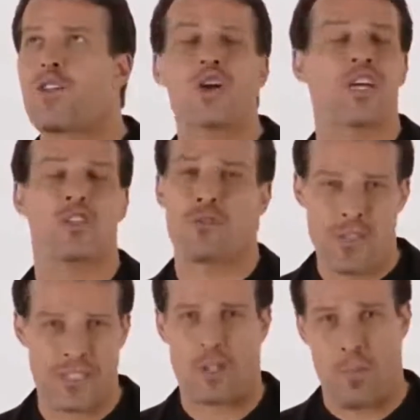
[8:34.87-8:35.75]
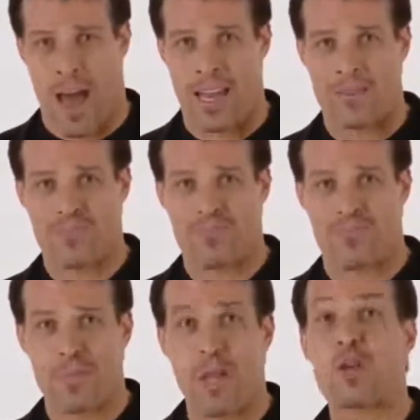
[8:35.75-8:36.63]
Look at your physical body.
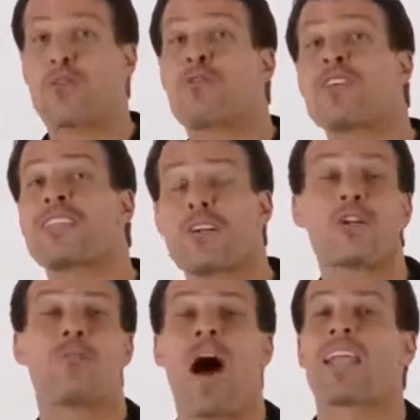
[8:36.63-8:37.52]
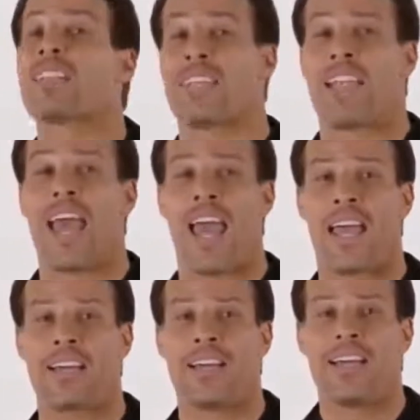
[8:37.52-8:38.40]
Your physical body
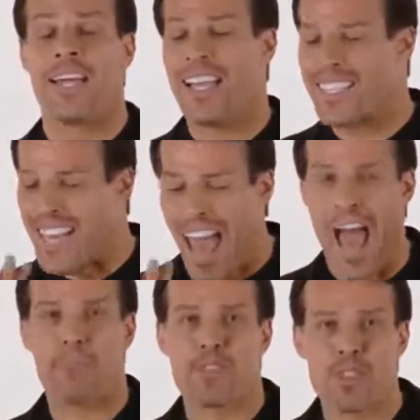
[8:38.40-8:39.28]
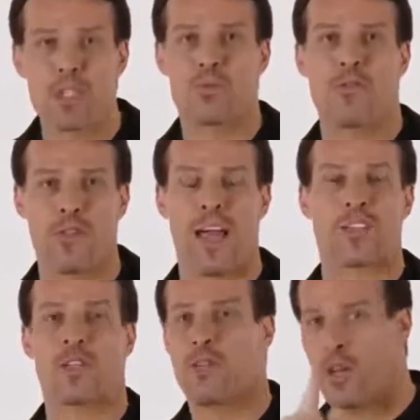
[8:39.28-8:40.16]
today is an absolute
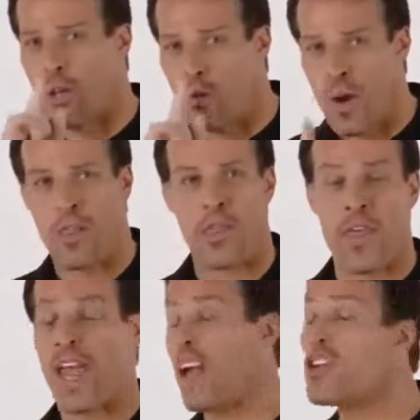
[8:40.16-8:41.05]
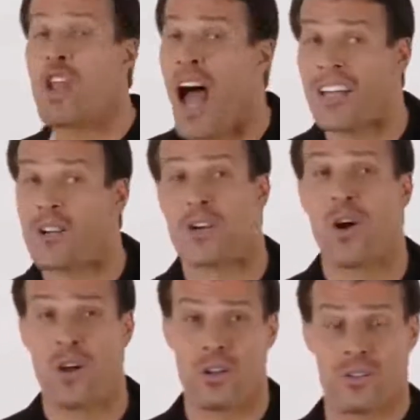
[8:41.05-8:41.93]
reflection of only one thing. Not
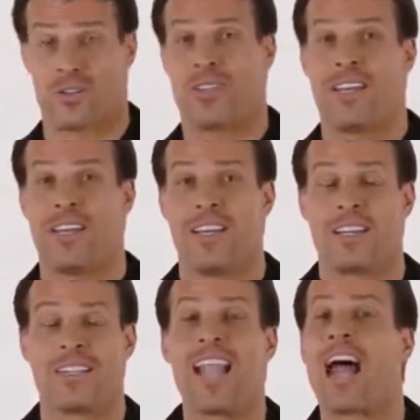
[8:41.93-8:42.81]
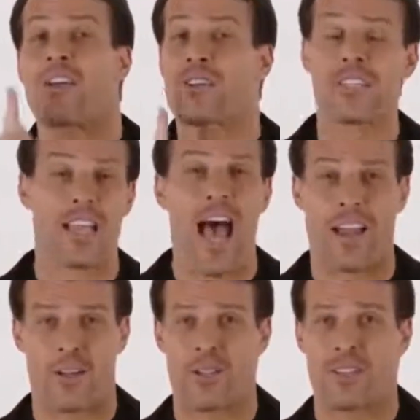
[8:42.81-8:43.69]
your goals, not your
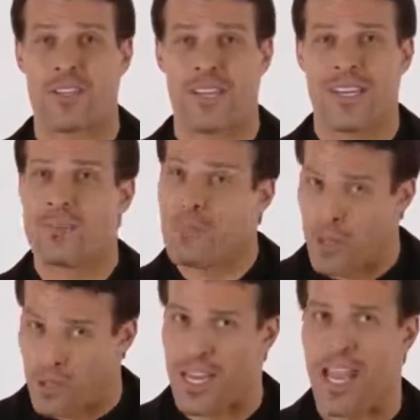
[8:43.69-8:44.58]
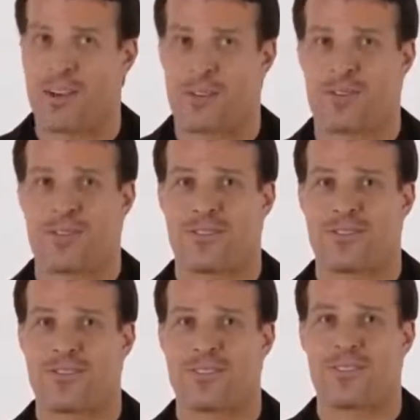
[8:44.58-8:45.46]
desires, but your
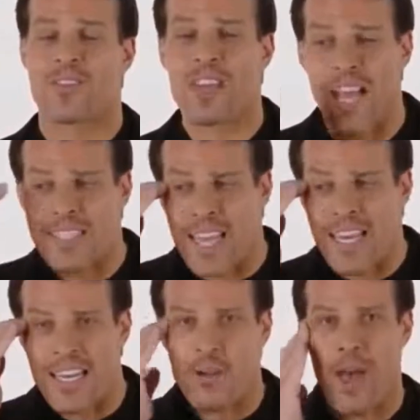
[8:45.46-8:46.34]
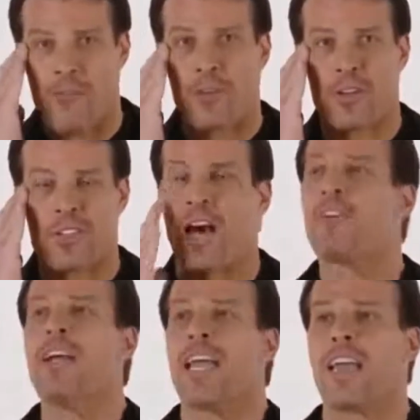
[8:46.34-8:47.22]
standards. The identity you have for
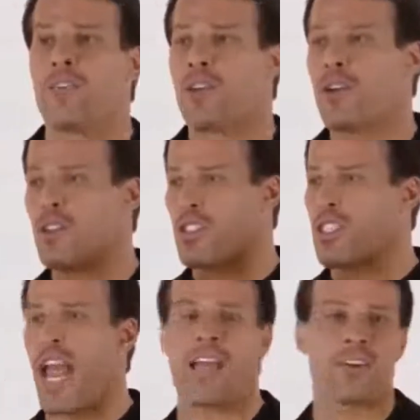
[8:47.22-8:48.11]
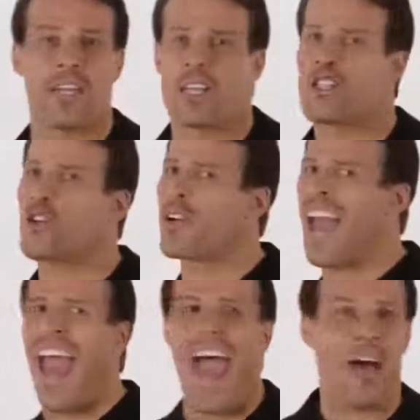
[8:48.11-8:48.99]
yourself. If your standard is
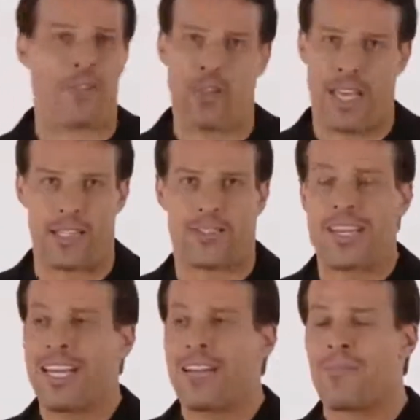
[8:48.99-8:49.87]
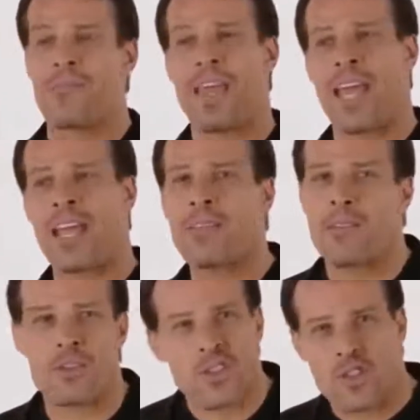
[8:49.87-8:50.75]
you're an athlete,
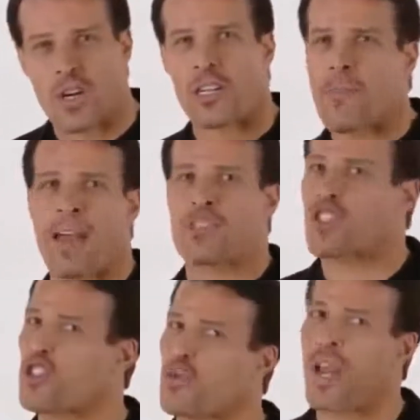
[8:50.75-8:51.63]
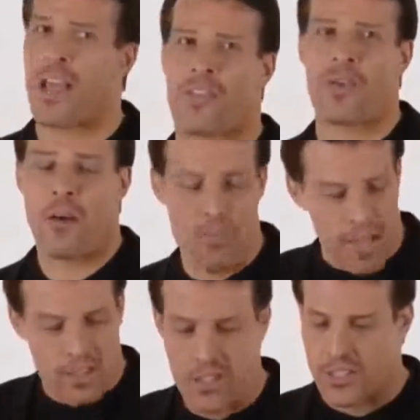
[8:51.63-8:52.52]
then there's a certain amount of strength,
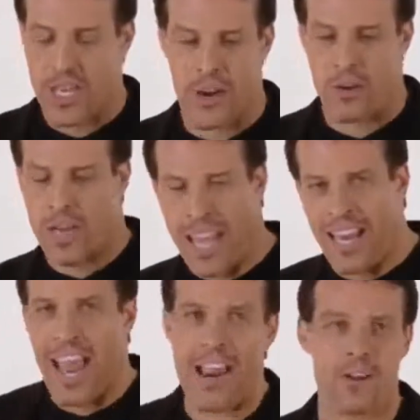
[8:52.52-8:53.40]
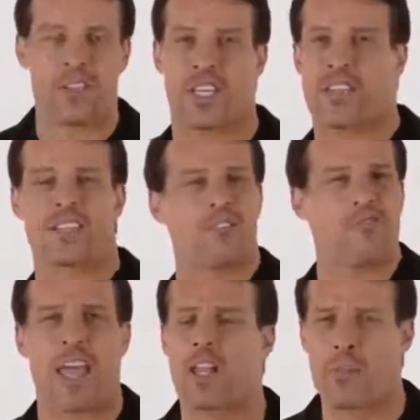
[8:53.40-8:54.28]
a muscle tone, and energy
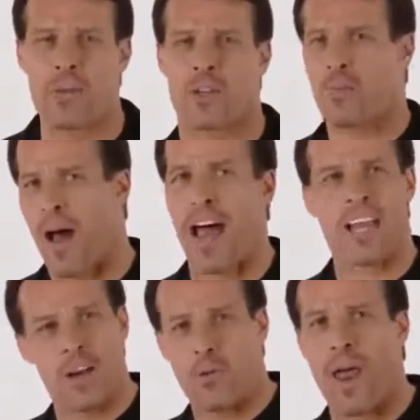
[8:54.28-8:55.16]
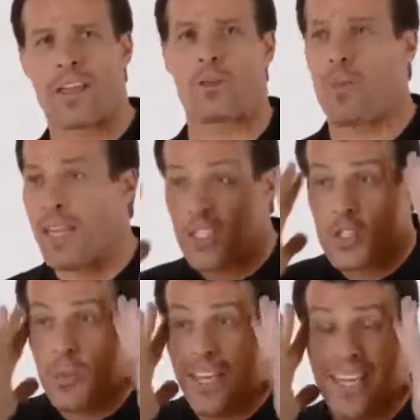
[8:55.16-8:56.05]
that's available in your body on a regular
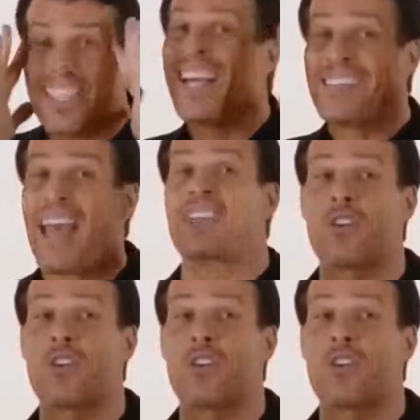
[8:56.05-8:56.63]
basis because